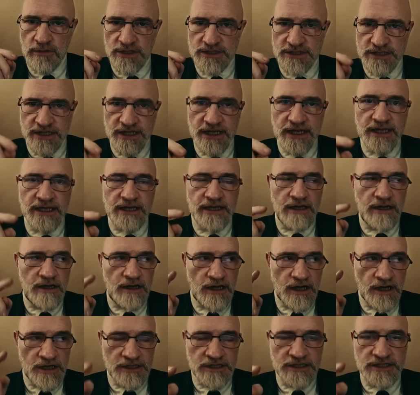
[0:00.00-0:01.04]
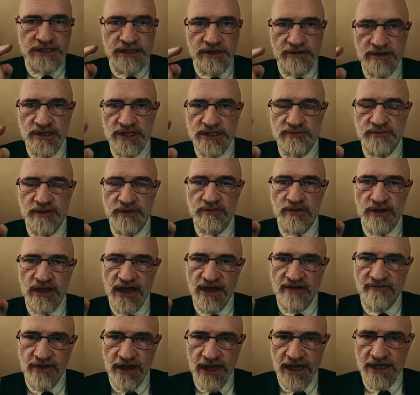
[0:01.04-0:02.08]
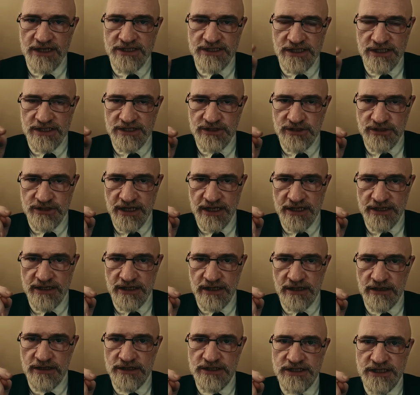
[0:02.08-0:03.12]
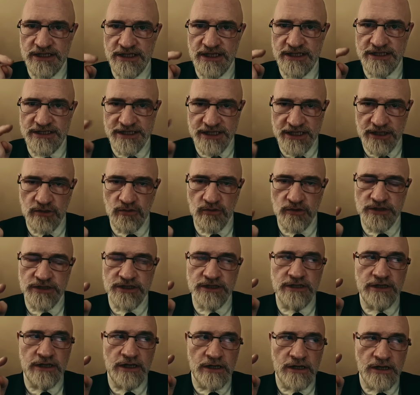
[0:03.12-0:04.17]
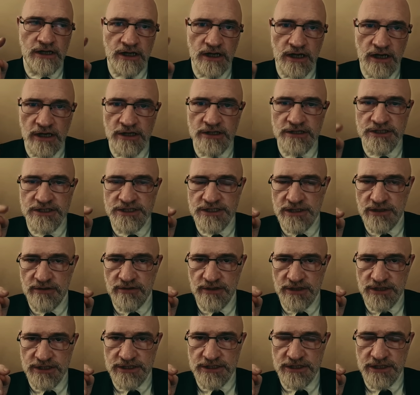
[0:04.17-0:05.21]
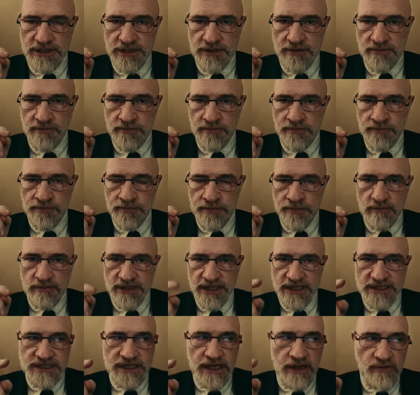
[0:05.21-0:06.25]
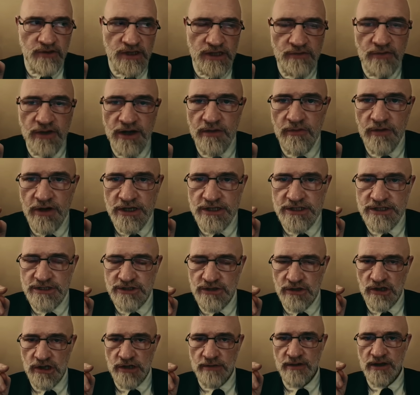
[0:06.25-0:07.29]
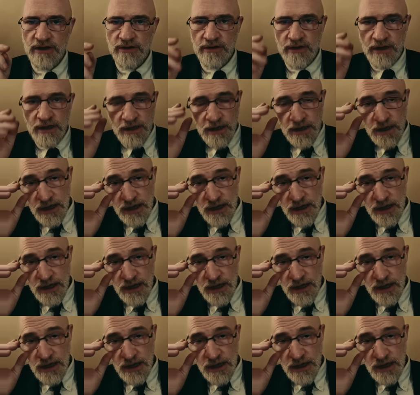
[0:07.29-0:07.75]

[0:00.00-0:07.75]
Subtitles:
But today, unserious people have access to that knowledge and they deal with it unseriously. But that's not really what I wanted to talk about.